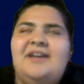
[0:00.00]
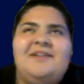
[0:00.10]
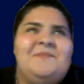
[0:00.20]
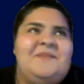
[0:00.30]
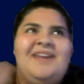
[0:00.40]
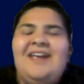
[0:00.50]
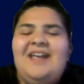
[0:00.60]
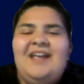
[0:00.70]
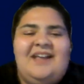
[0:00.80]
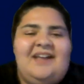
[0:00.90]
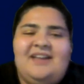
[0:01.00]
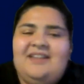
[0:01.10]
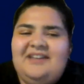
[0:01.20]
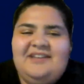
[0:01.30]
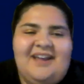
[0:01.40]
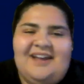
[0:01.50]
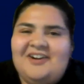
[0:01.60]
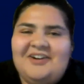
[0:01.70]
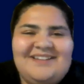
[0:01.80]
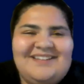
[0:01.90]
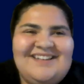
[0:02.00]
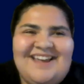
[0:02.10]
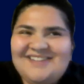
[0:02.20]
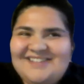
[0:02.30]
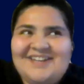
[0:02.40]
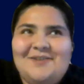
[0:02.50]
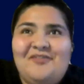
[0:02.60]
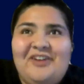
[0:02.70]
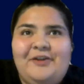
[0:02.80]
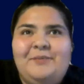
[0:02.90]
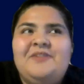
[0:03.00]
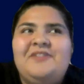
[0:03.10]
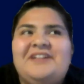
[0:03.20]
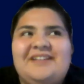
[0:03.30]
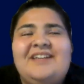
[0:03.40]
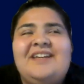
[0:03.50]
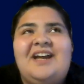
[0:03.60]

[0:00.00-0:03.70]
I think, yeah, Karley had said it very perfectly.